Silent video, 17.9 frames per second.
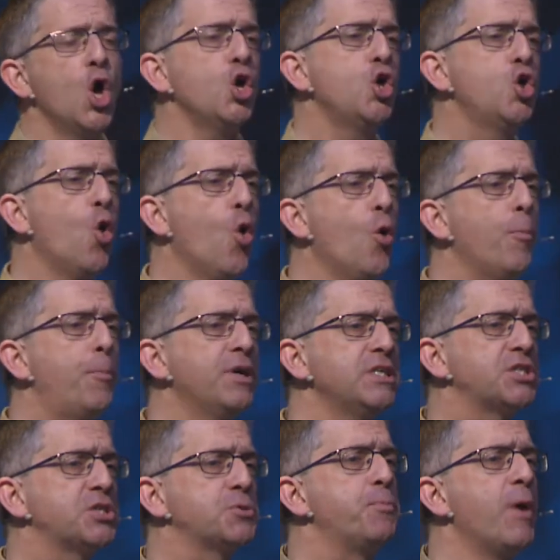Your
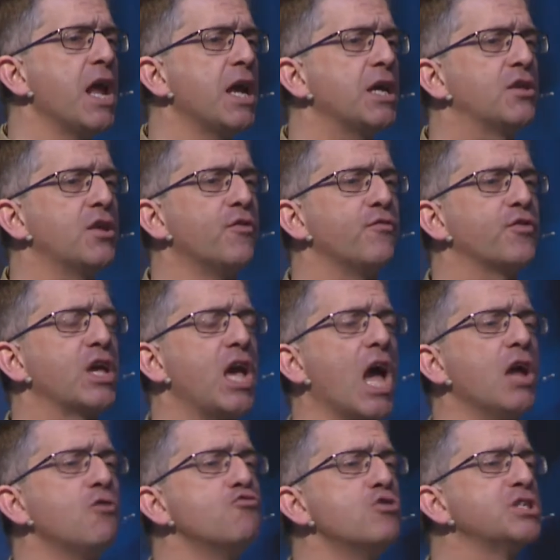perspective
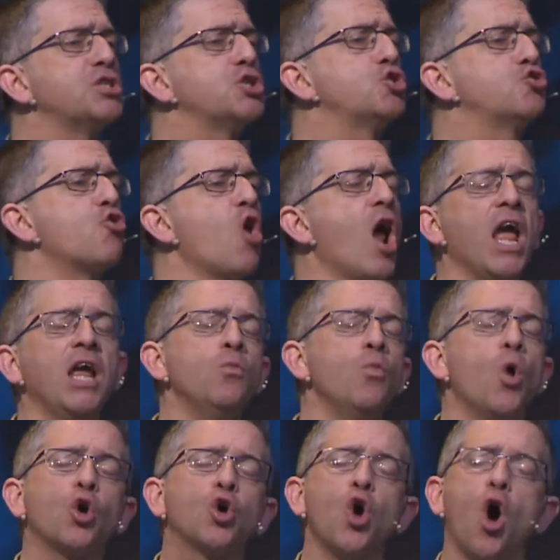can restrain
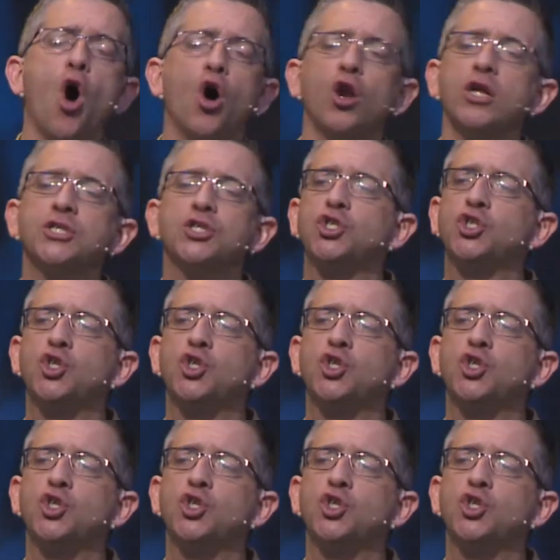what God is